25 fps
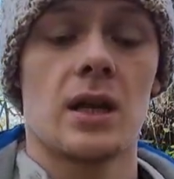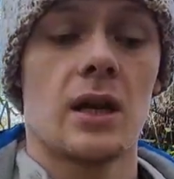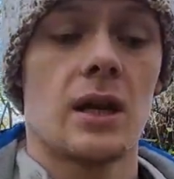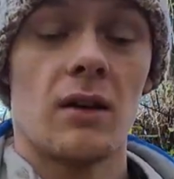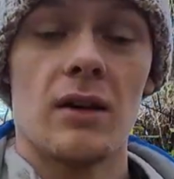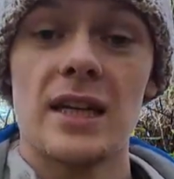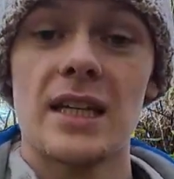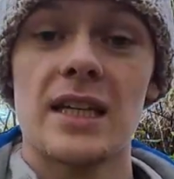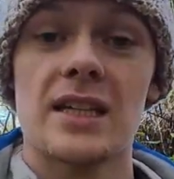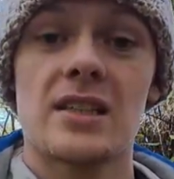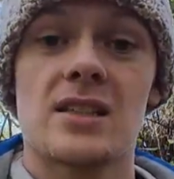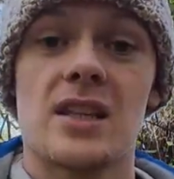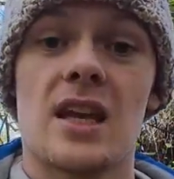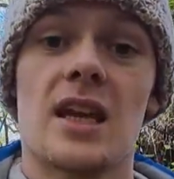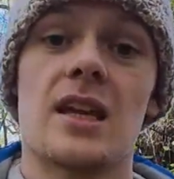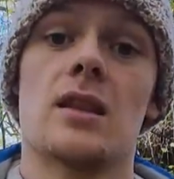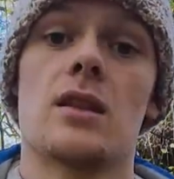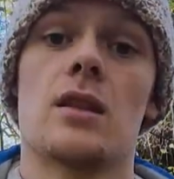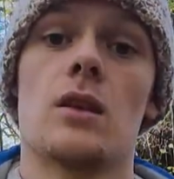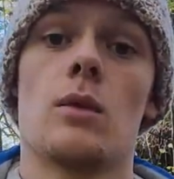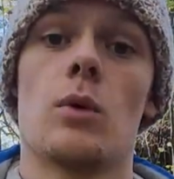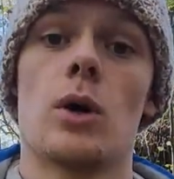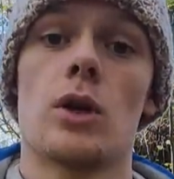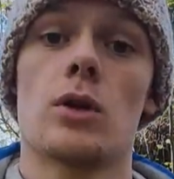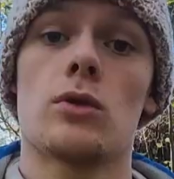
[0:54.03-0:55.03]
The lightest tent
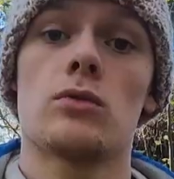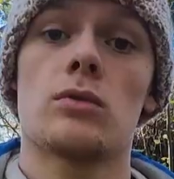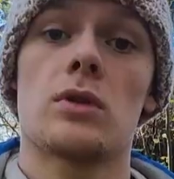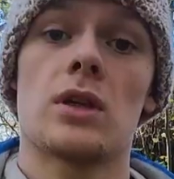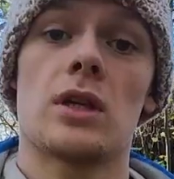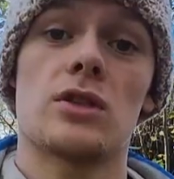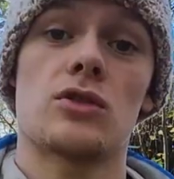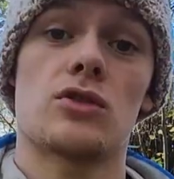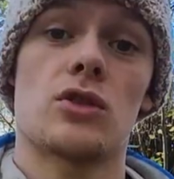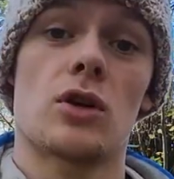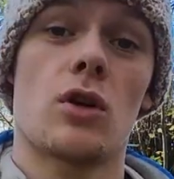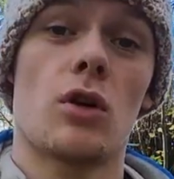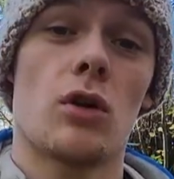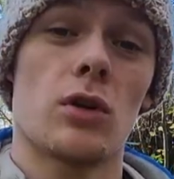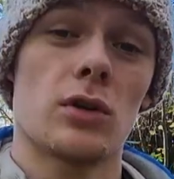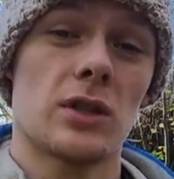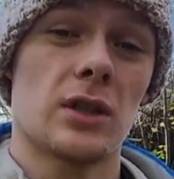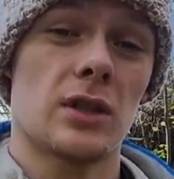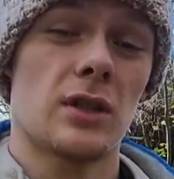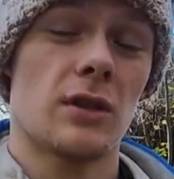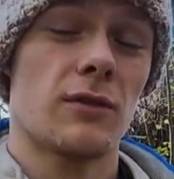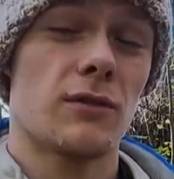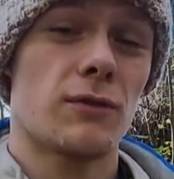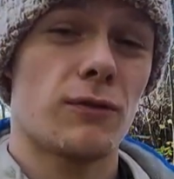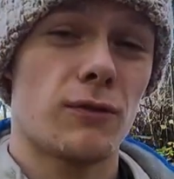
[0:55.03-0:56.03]
in the world is
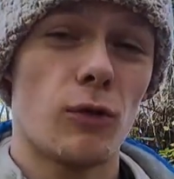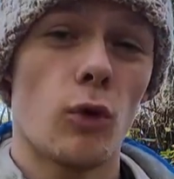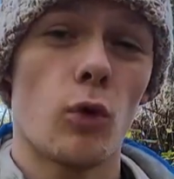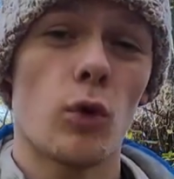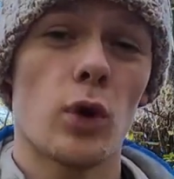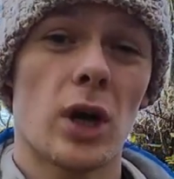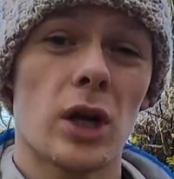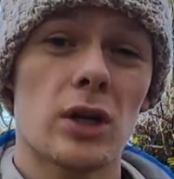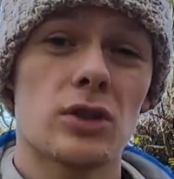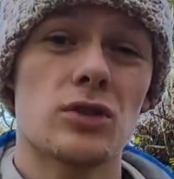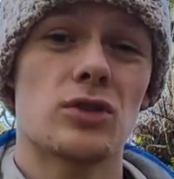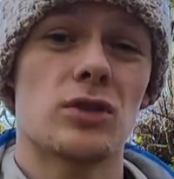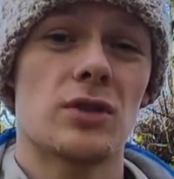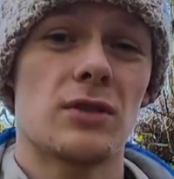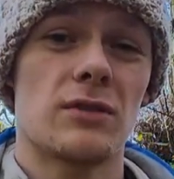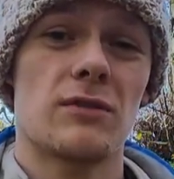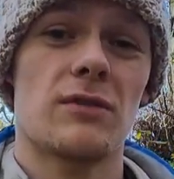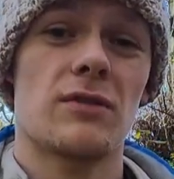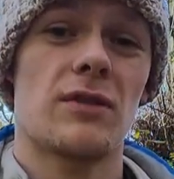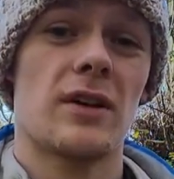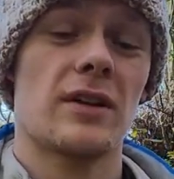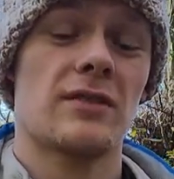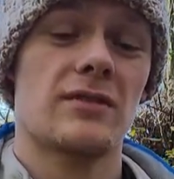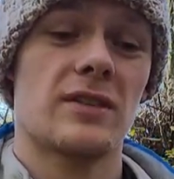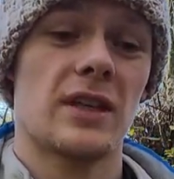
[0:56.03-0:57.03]
recorded at
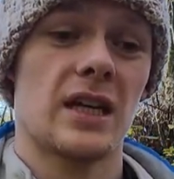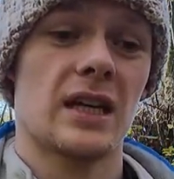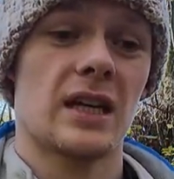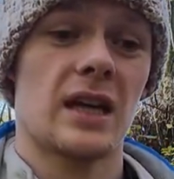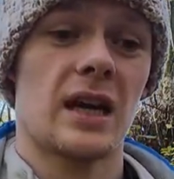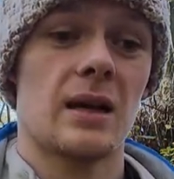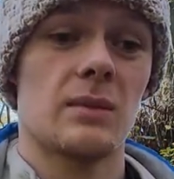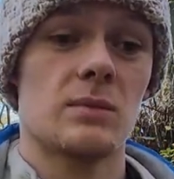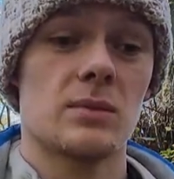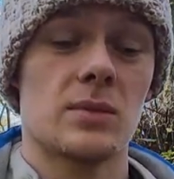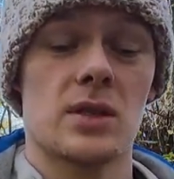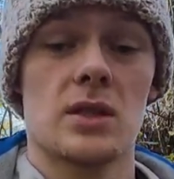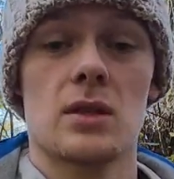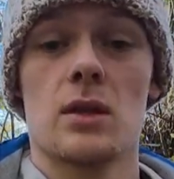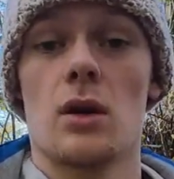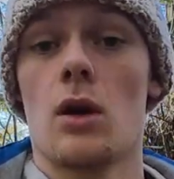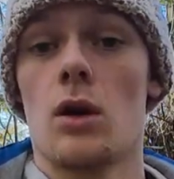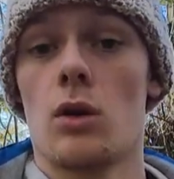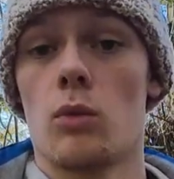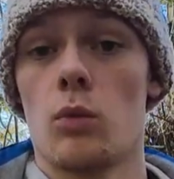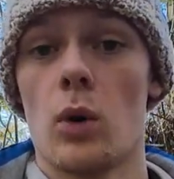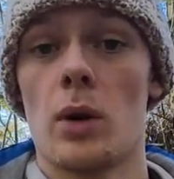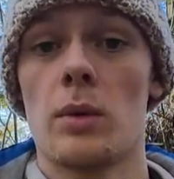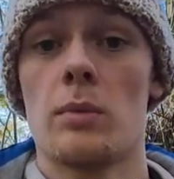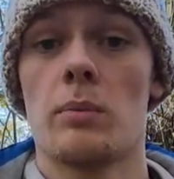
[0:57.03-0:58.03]
450 grams
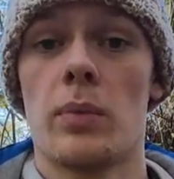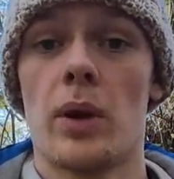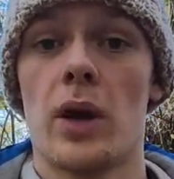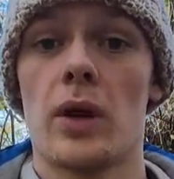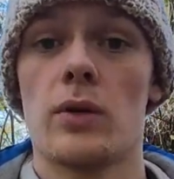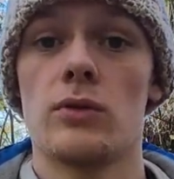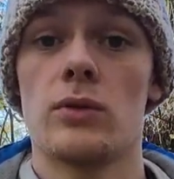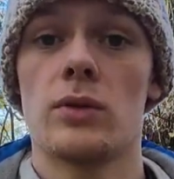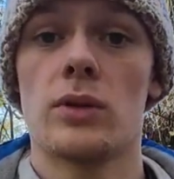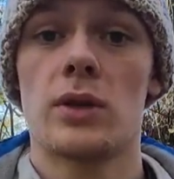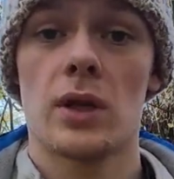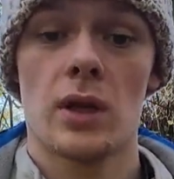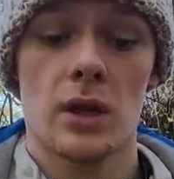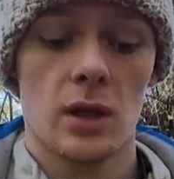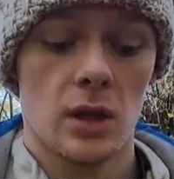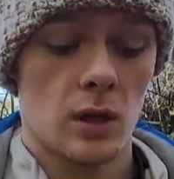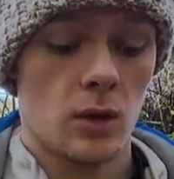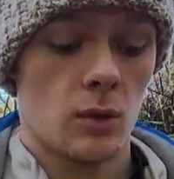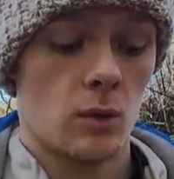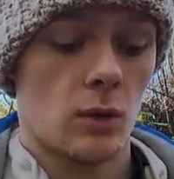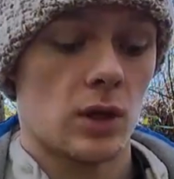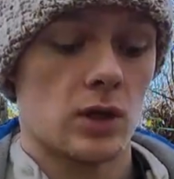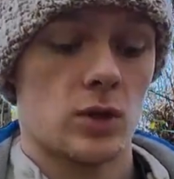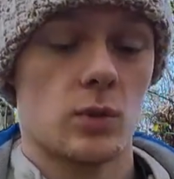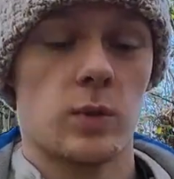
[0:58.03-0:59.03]
or 1 pound,
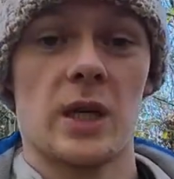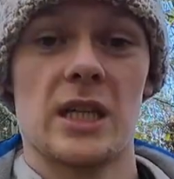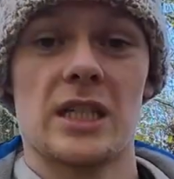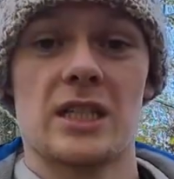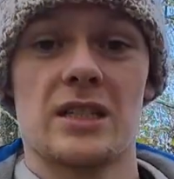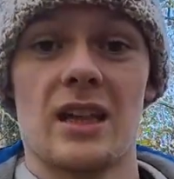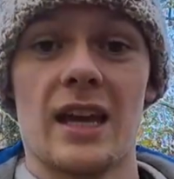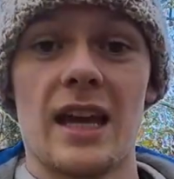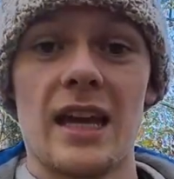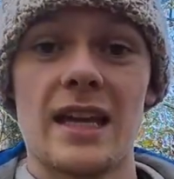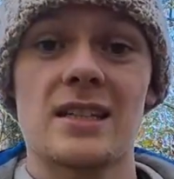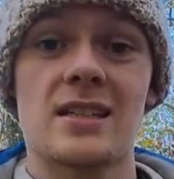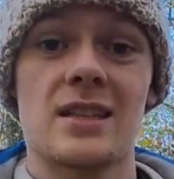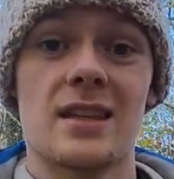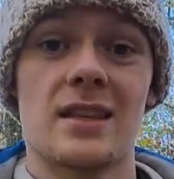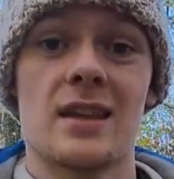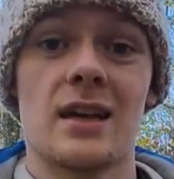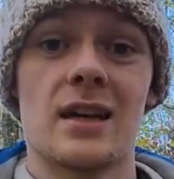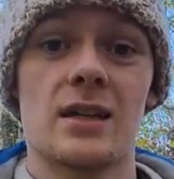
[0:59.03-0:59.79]
which weighs less than